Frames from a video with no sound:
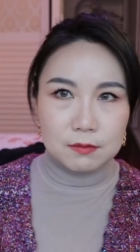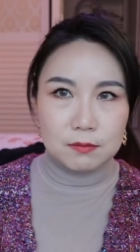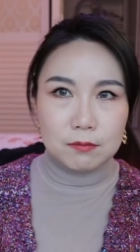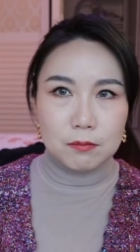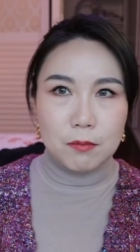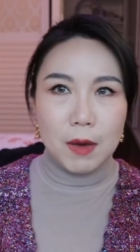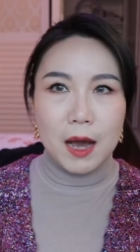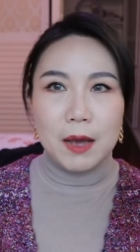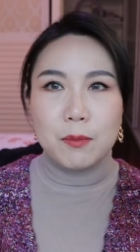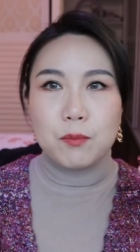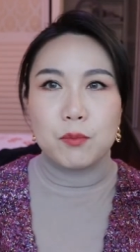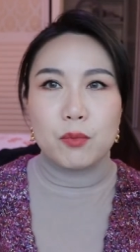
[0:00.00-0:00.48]

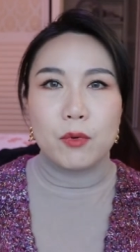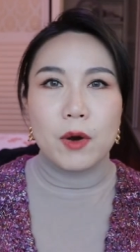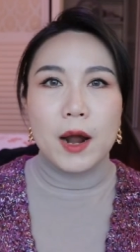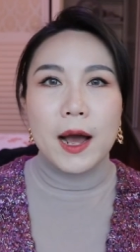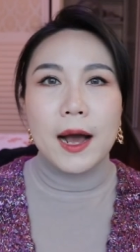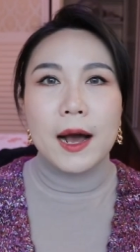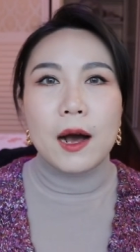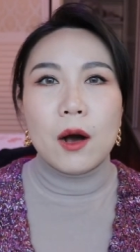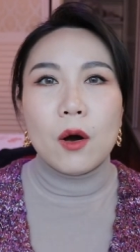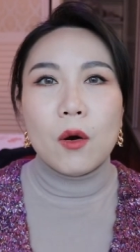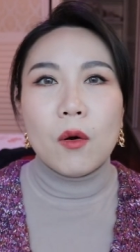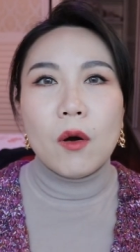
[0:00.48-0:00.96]
my
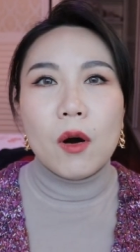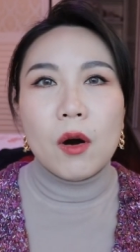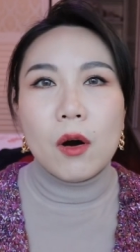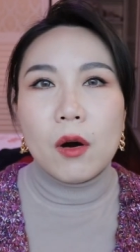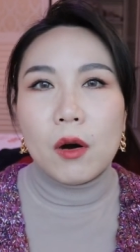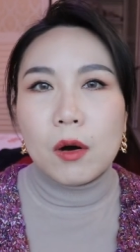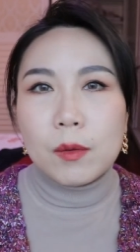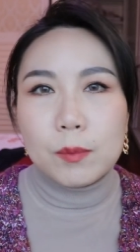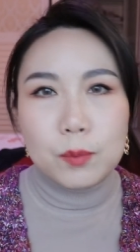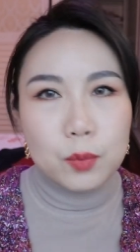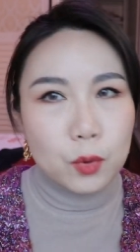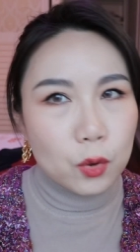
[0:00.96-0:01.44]
brow
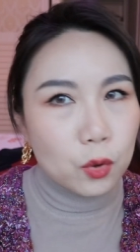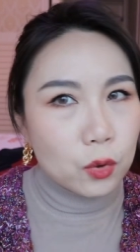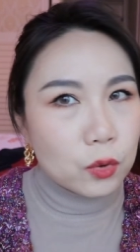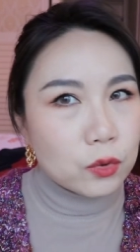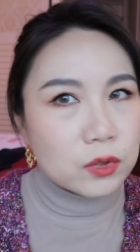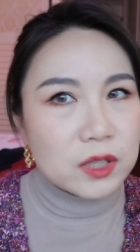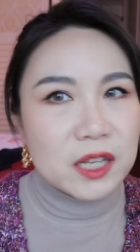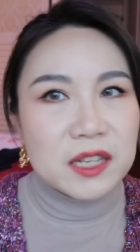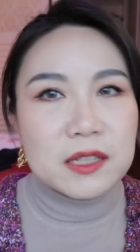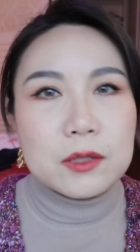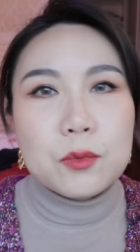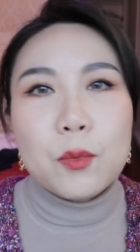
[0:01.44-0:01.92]
are
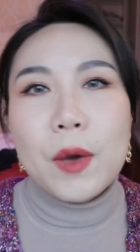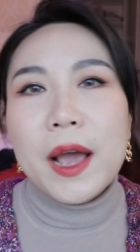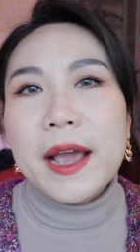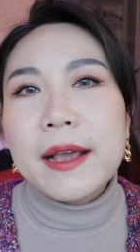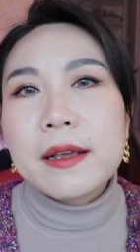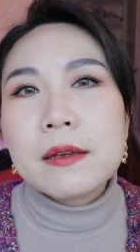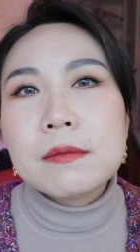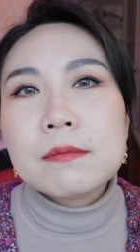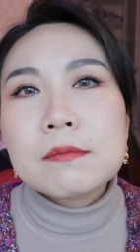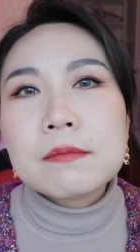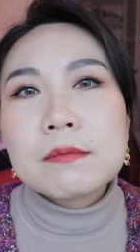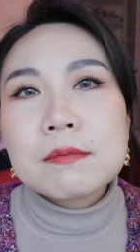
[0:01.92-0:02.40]
born this way.